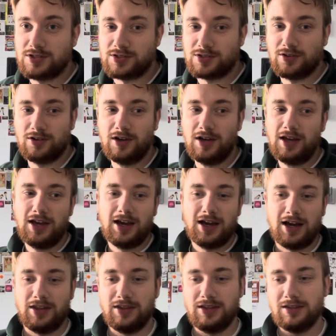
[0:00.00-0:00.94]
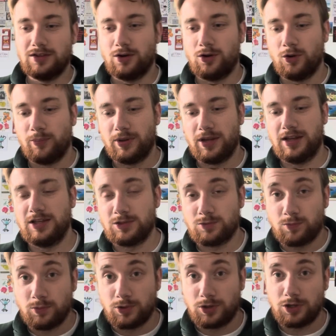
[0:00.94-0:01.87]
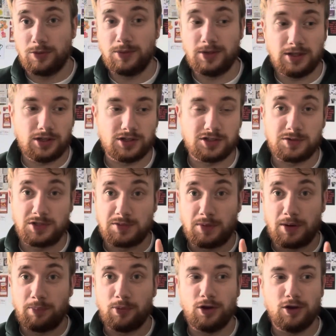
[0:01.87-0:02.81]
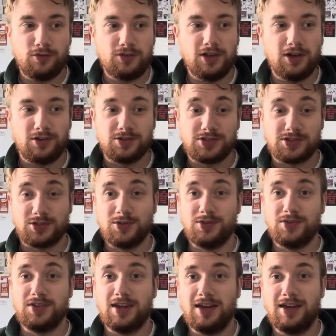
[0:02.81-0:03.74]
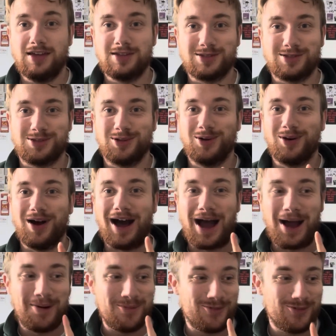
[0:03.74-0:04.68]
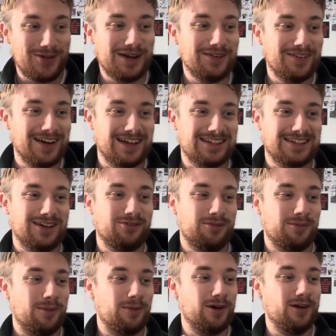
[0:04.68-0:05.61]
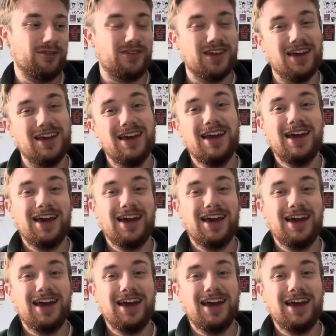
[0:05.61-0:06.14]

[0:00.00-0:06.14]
So I think the whole plan is we're going to be, because it's my birthday on Sunday, so I'm really, really excited for my birthday.